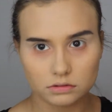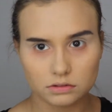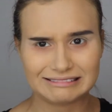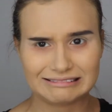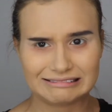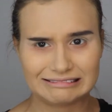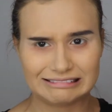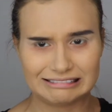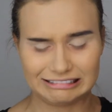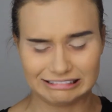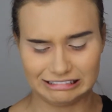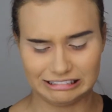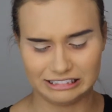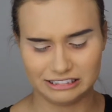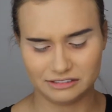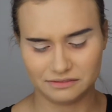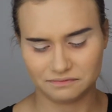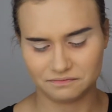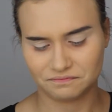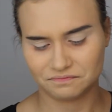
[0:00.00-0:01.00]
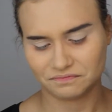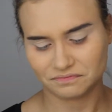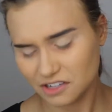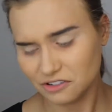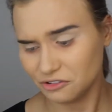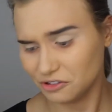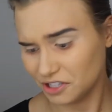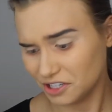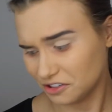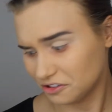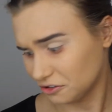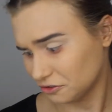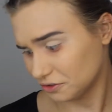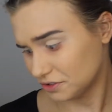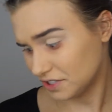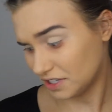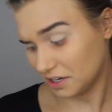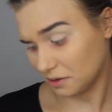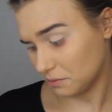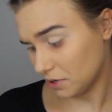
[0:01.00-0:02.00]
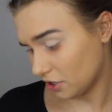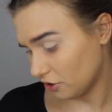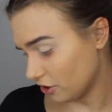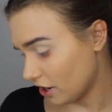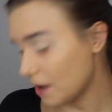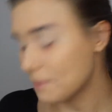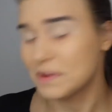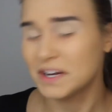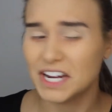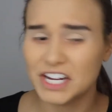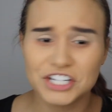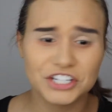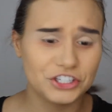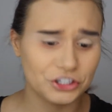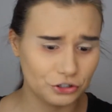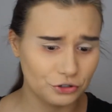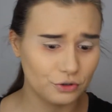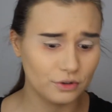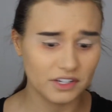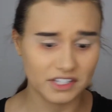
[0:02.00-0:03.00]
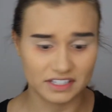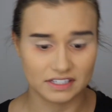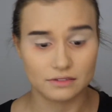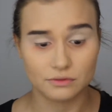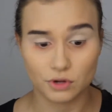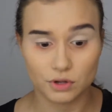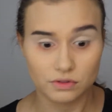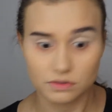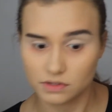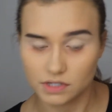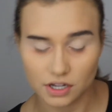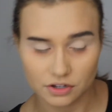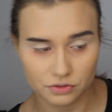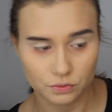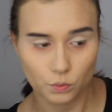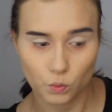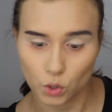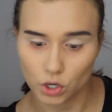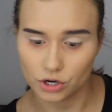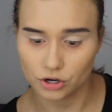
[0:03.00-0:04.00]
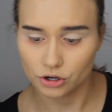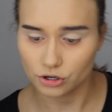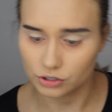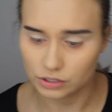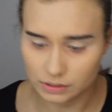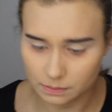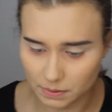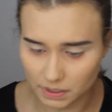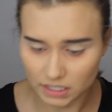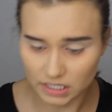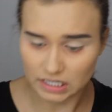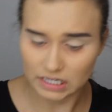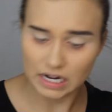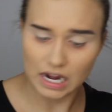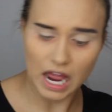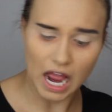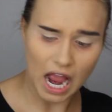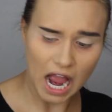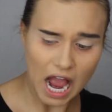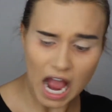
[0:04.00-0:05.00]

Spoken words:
Ugh, I don't like loose setting powder. I mean, I do. It does wonders, but